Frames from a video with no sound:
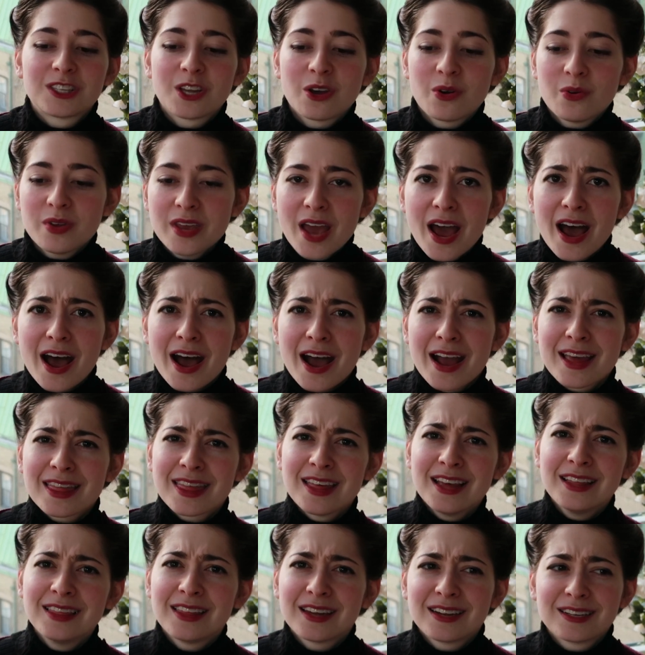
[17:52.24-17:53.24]
So yeah, I
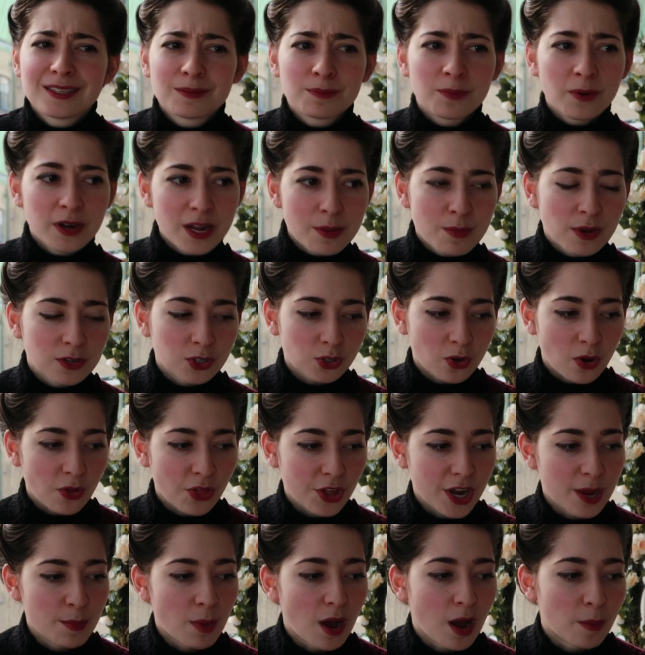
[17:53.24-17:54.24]
think that is pretty much all
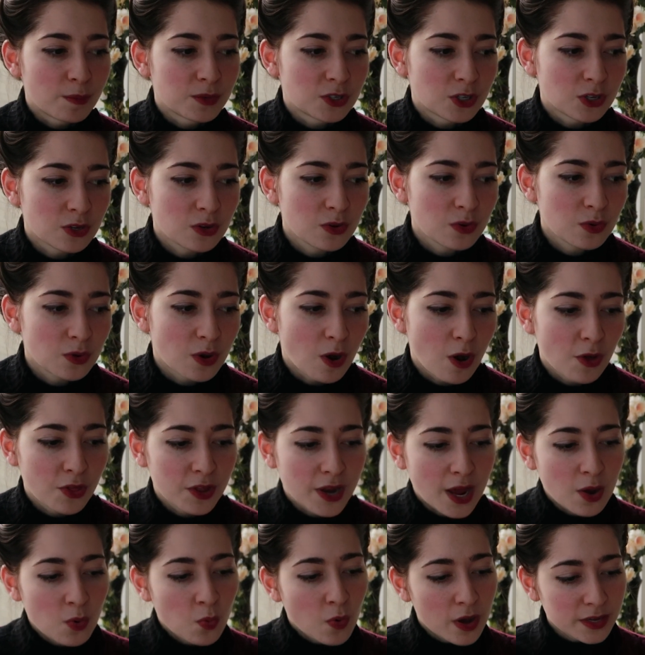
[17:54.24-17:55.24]
that I'm up to, all
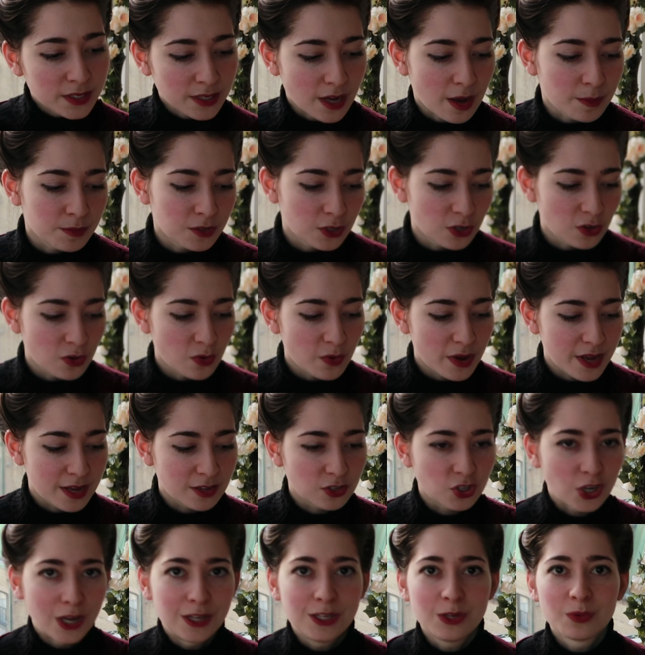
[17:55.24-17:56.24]
that I was up to
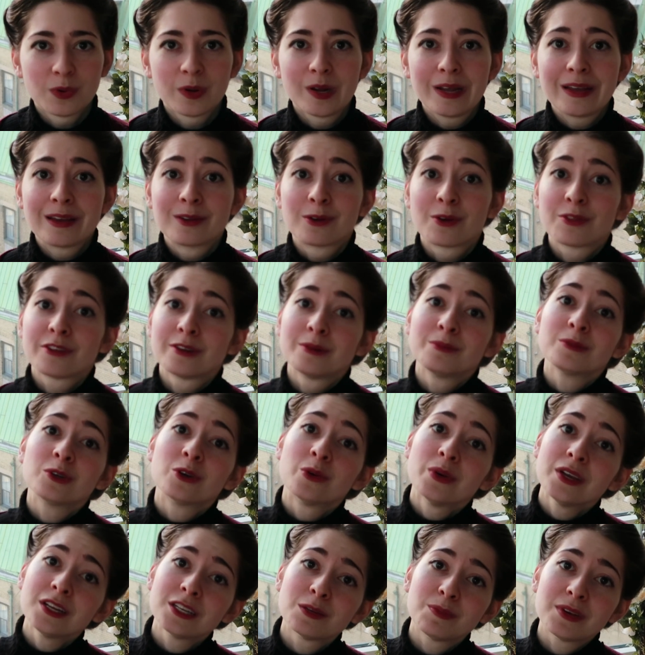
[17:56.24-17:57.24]
in January, and all that I'm
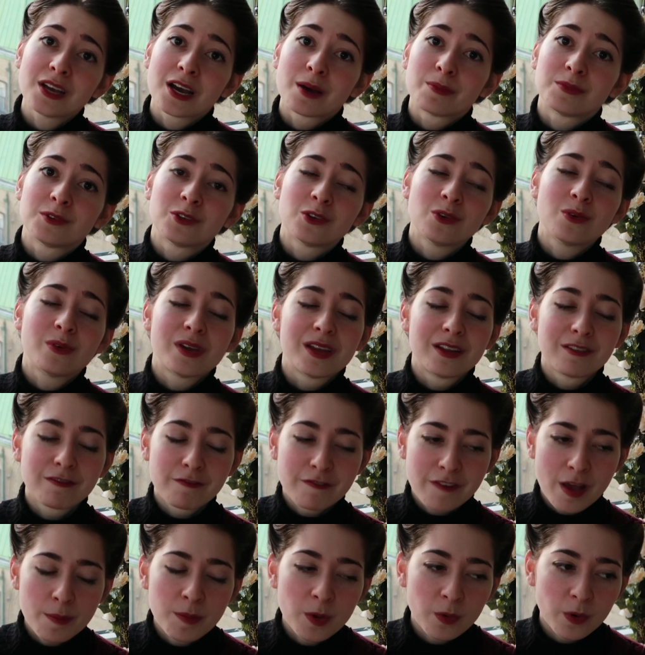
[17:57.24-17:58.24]
going to be up to
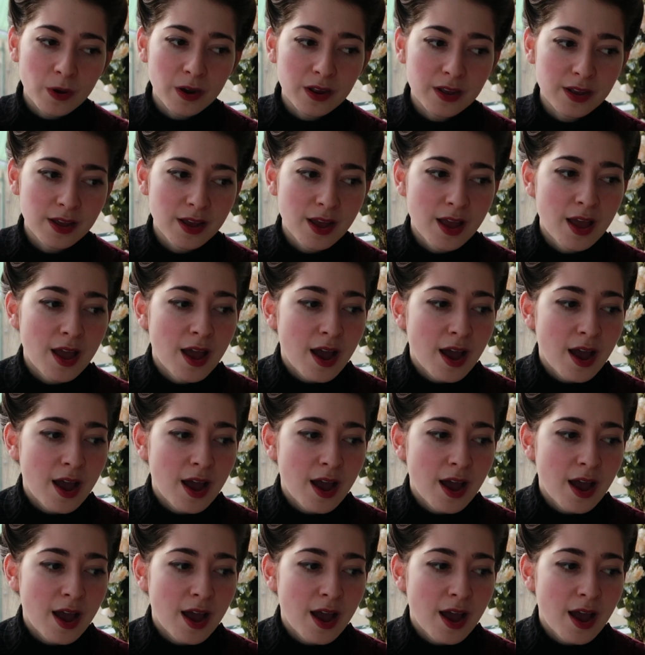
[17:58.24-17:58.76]
in February.